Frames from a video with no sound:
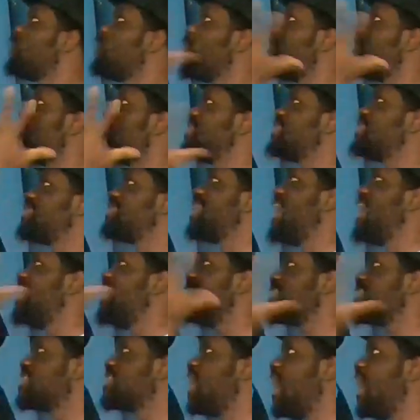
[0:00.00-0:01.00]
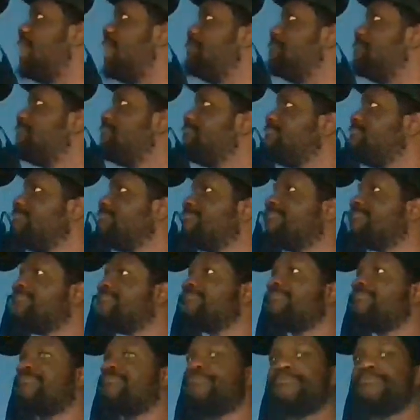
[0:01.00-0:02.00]
for this day to come.
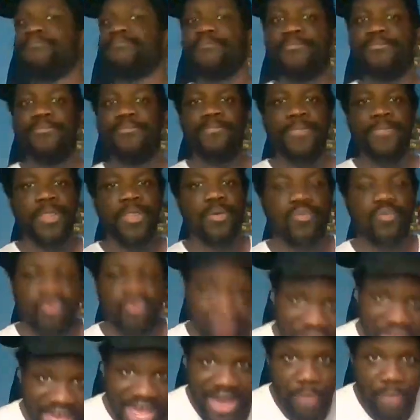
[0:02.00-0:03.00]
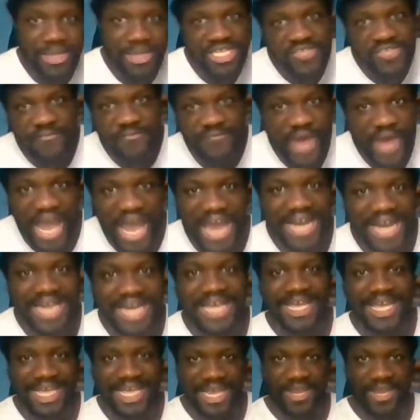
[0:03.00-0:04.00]
Well, now it's
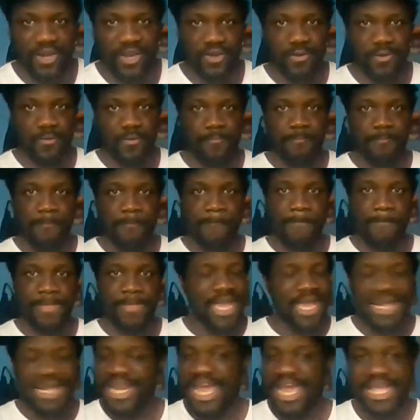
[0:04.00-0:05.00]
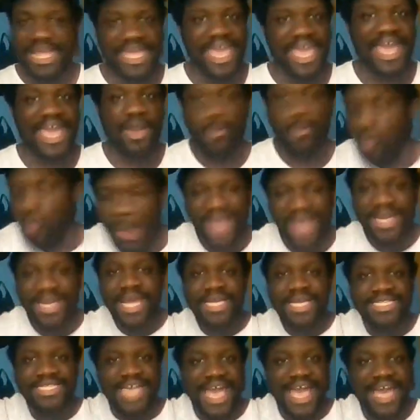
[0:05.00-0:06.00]
finally here. And I can't wait
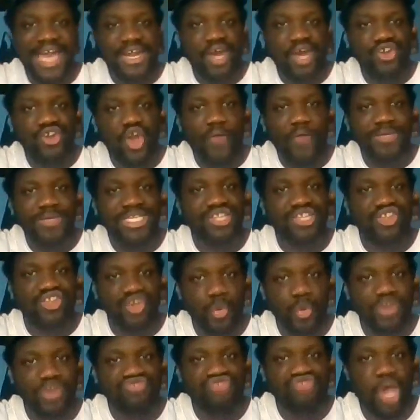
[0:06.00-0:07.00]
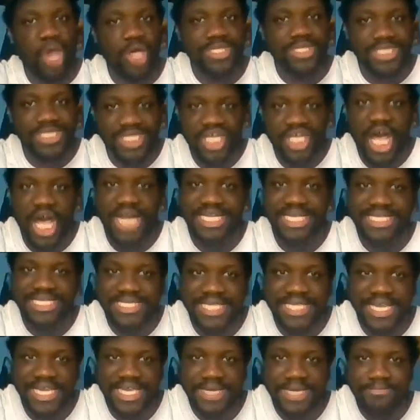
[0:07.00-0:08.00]
to head on over to the North Charleston
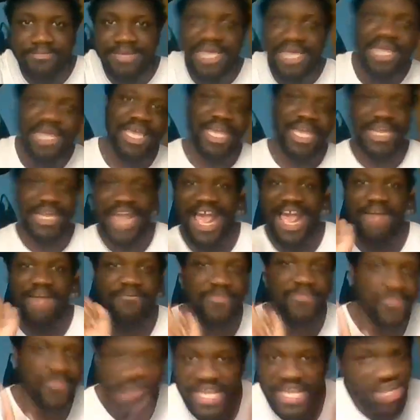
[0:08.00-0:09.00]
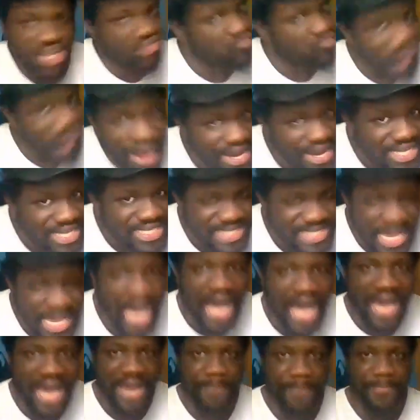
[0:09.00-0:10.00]
Coliseum and have the greatest
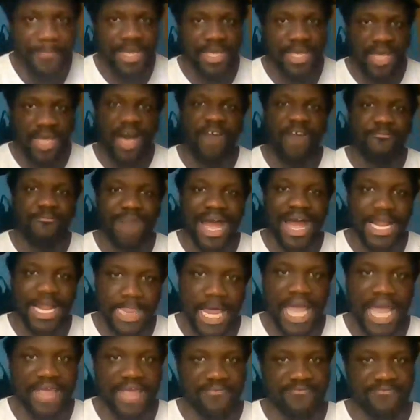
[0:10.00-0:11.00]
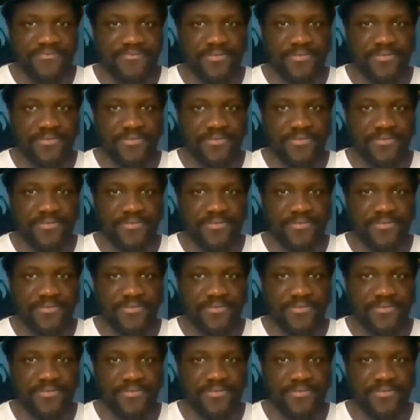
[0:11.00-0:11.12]
time of my life.